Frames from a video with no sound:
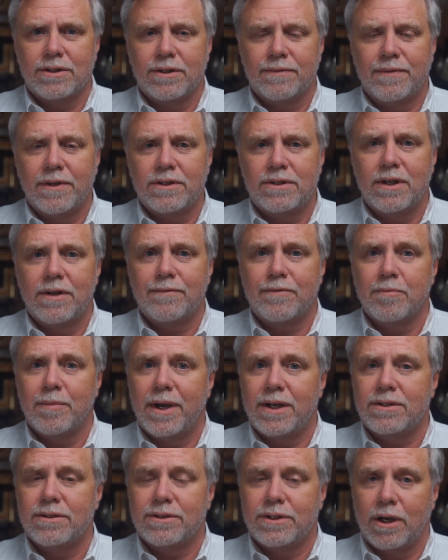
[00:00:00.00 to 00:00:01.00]
If this
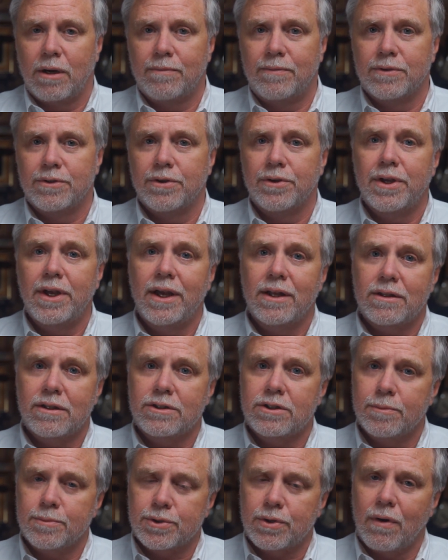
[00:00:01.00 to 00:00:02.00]
information is helpful to you, hit the
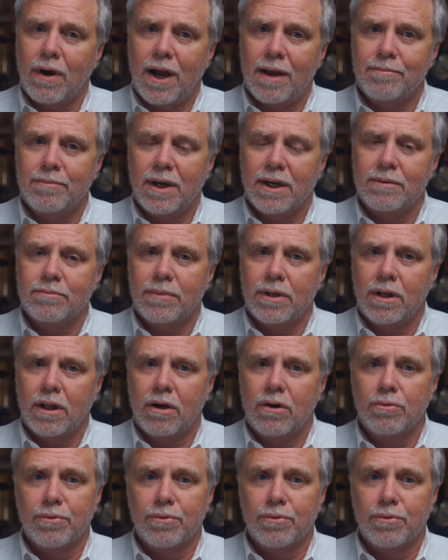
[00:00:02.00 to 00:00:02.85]
subscribe button below,